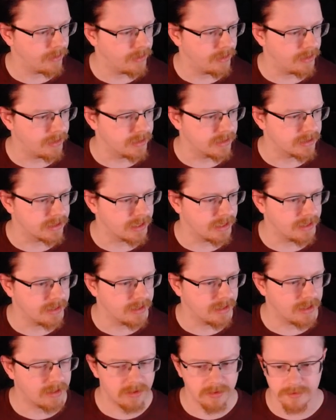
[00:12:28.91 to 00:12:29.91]
is
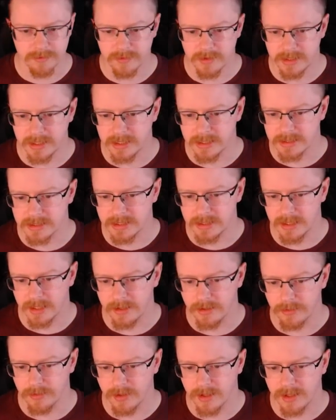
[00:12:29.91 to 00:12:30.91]
in there. Hopefully you can see
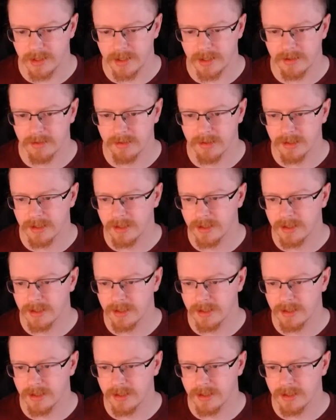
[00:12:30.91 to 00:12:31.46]
that okay,